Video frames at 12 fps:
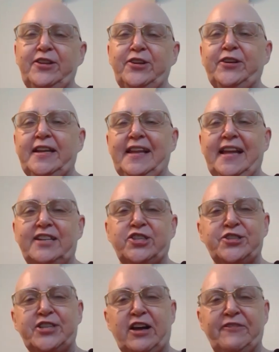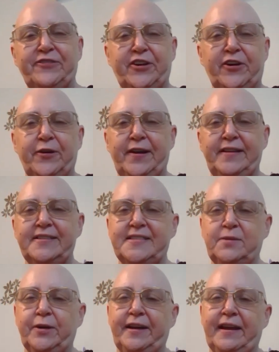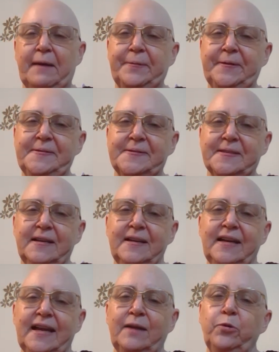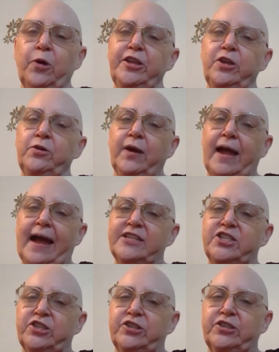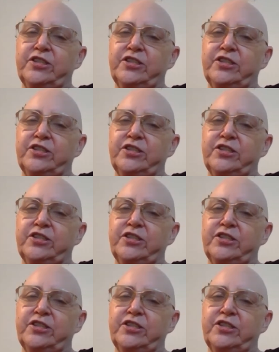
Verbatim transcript: you can let yourself go and see what happens. And when you actually are